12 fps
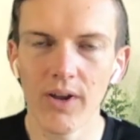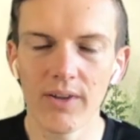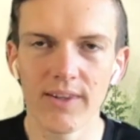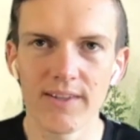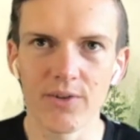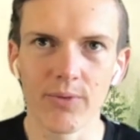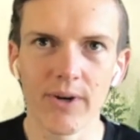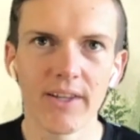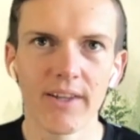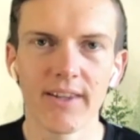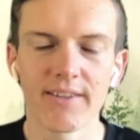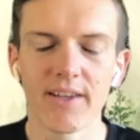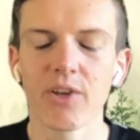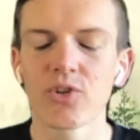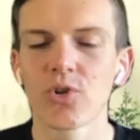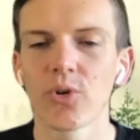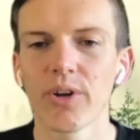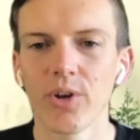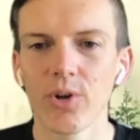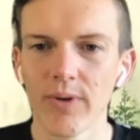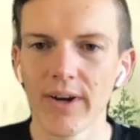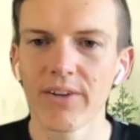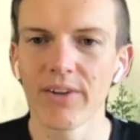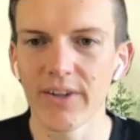There's a reg- there's a historian who
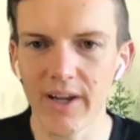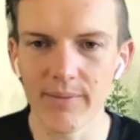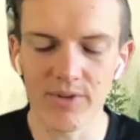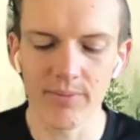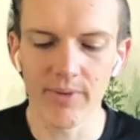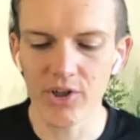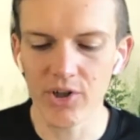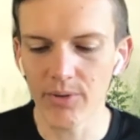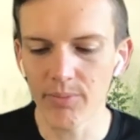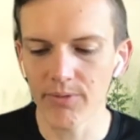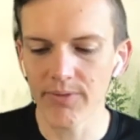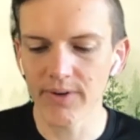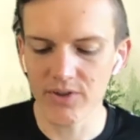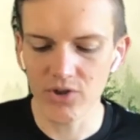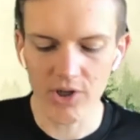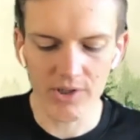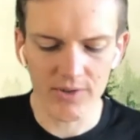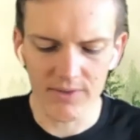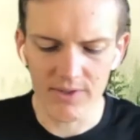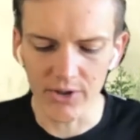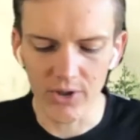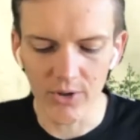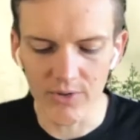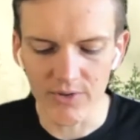regularly comes on my show, Professor Joseph
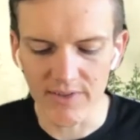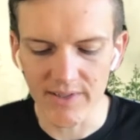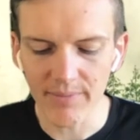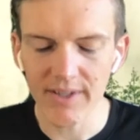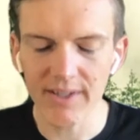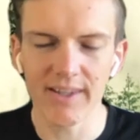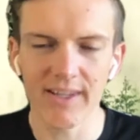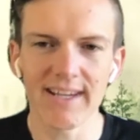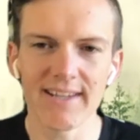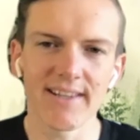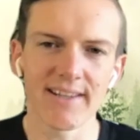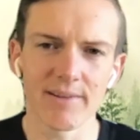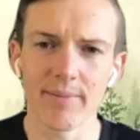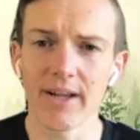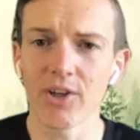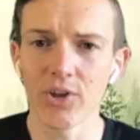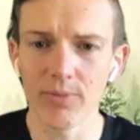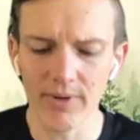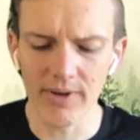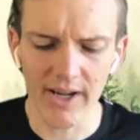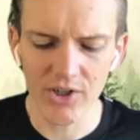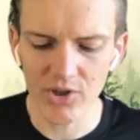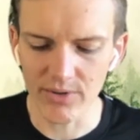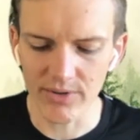Siracusa. Something that he says about human
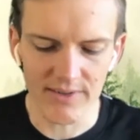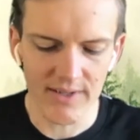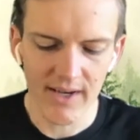nature is